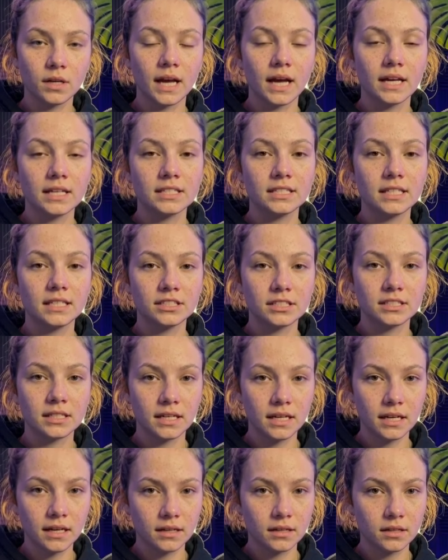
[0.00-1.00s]
access
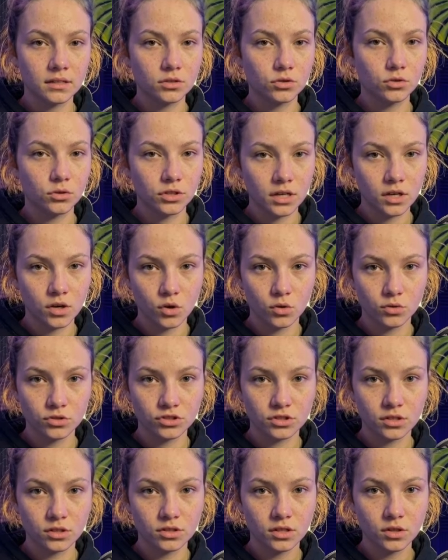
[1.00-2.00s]
to the whole
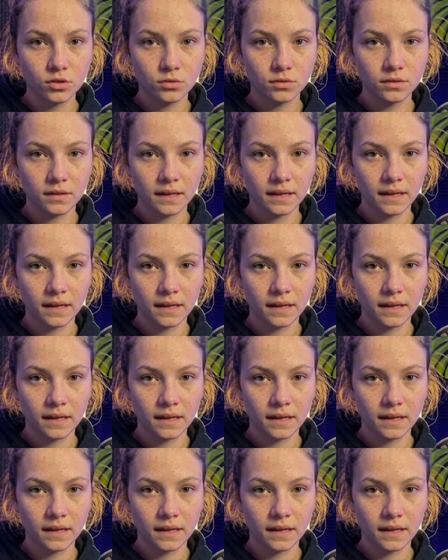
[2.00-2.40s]
circle